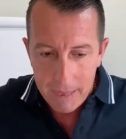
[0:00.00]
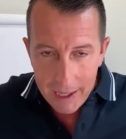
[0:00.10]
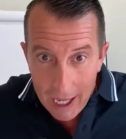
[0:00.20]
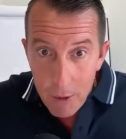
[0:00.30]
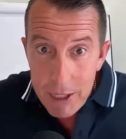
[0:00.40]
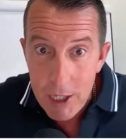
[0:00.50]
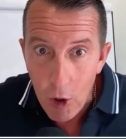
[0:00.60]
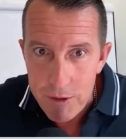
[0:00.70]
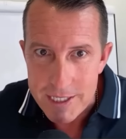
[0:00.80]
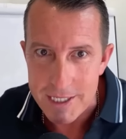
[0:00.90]
And I already
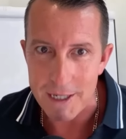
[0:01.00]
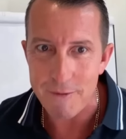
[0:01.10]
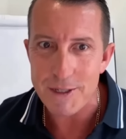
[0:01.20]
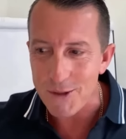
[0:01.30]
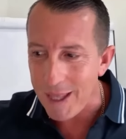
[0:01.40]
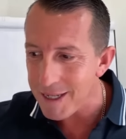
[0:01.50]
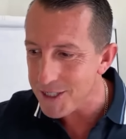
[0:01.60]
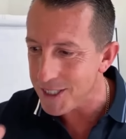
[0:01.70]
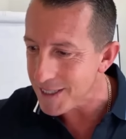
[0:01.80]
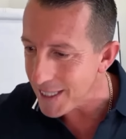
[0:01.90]
know this stuff. So that
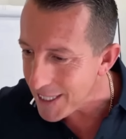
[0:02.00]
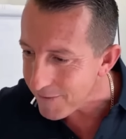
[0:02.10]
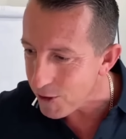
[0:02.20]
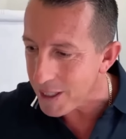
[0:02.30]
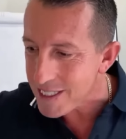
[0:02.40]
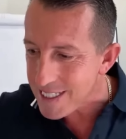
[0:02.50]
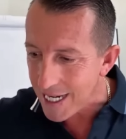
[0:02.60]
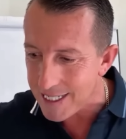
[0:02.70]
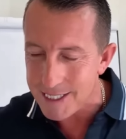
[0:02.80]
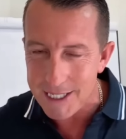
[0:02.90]
should leave you
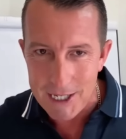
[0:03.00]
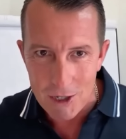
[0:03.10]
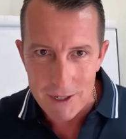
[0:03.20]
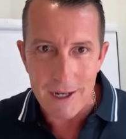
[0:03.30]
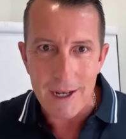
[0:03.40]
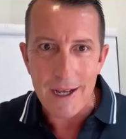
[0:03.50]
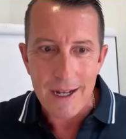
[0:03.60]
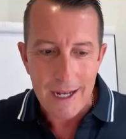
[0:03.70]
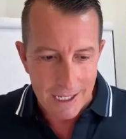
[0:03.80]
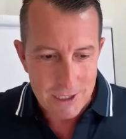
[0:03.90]
excited to hear it
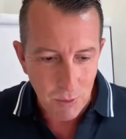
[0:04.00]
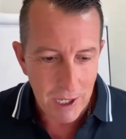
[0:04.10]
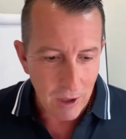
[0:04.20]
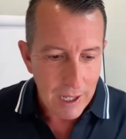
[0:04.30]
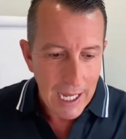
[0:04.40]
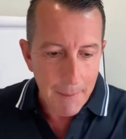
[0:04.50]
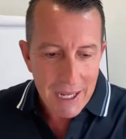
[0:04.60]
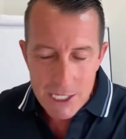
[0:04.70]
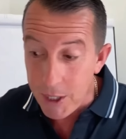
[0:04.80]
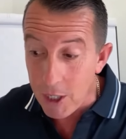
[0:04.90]
as well. How many of
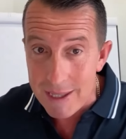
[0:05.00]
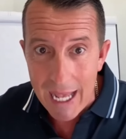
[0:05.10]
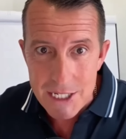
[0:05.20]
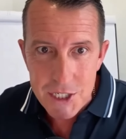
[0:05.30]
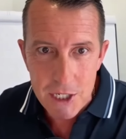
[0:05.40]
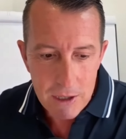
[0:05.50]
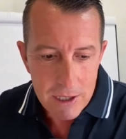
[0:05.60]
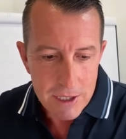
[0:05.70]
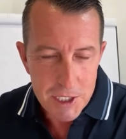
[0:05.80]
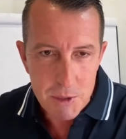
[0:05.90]
you guys were here last year?
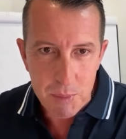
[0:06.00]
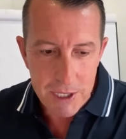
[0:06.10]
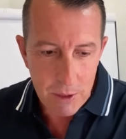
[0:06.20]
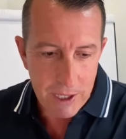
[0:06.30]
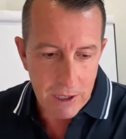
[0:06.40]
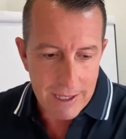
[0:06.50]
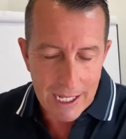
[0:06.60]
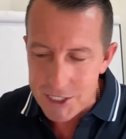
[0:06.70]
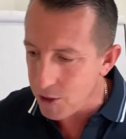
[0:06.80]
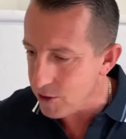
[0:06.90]
Just put you were here
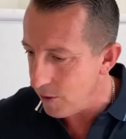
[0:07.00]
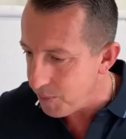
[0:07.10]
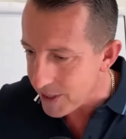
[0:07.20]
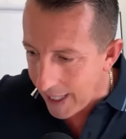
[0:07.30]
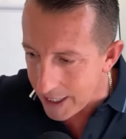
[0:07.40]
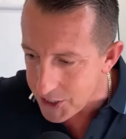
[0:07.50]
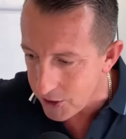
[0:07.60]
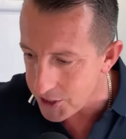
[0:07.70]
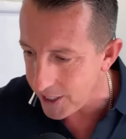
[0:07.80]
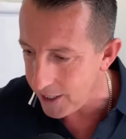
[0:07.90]
last year as well. Put last year
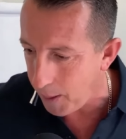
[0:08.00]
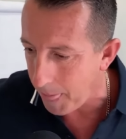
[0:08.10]
in the chat.